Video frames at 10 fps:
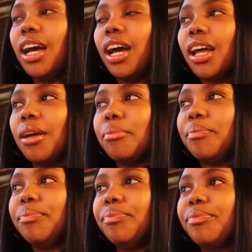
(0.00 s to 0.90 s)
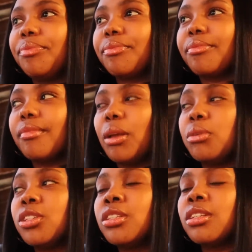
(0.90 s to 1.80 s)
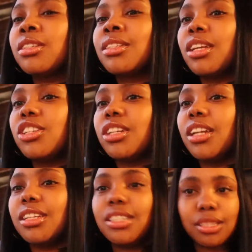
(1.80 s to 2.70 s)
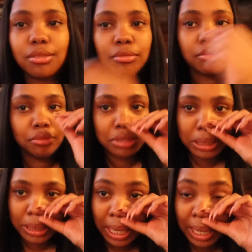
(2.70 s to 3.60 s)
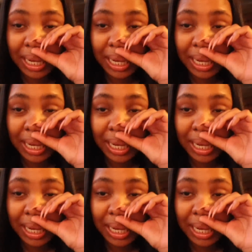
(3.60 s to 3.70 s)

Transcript: Um, it was just such a nice day.